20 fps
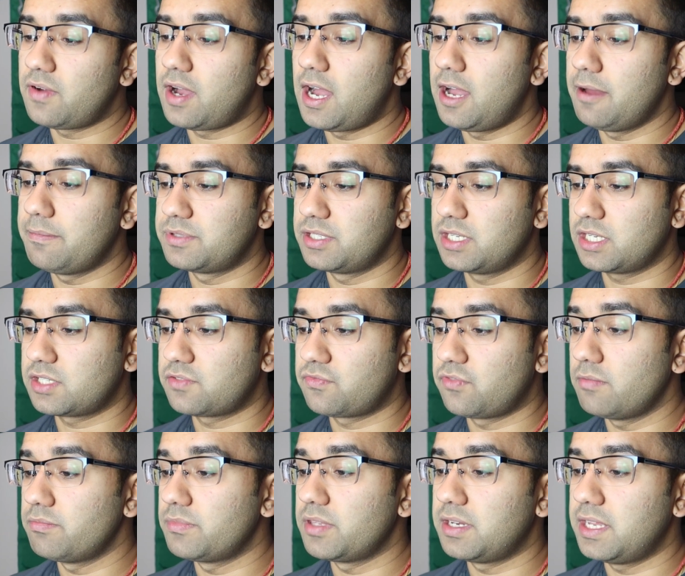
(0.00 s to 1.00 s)
of objects
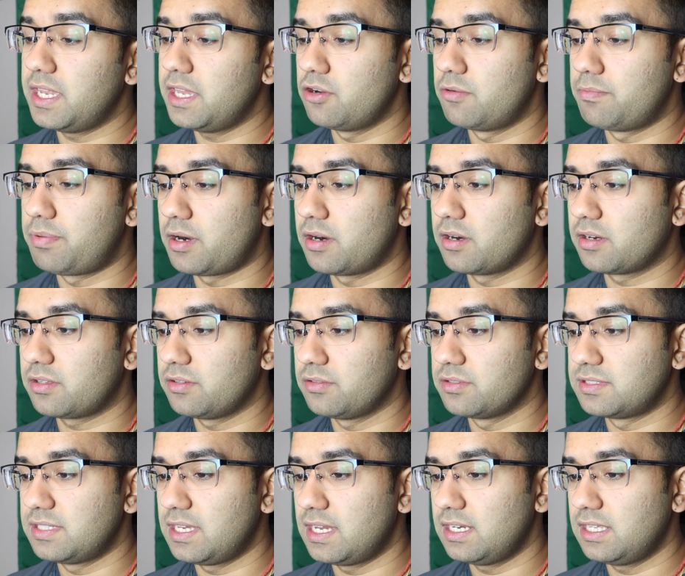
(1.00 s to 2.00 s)
from the
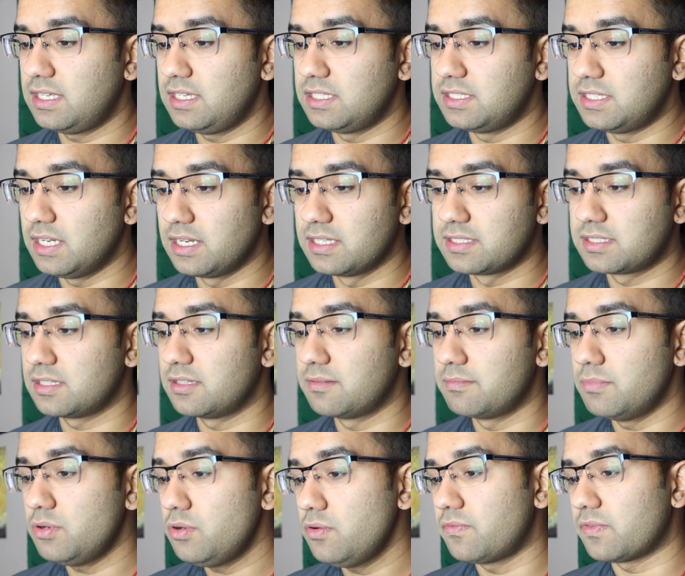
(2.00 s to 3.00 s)
nanoparticles that he does in the
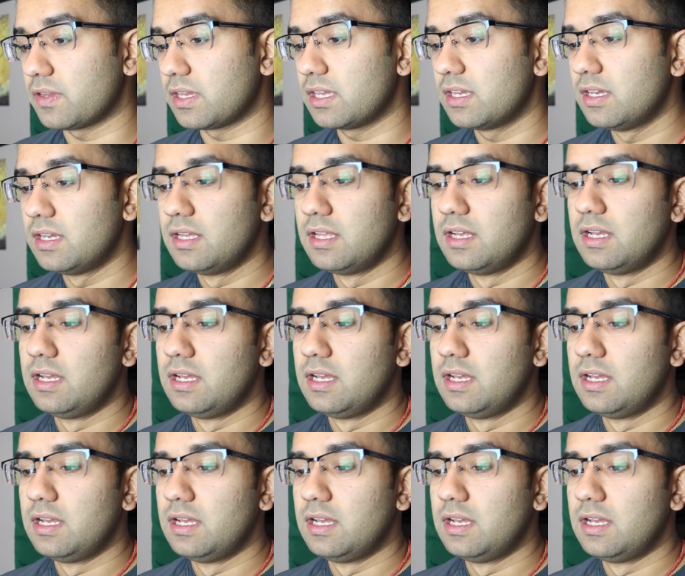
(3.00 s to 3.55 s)
movie?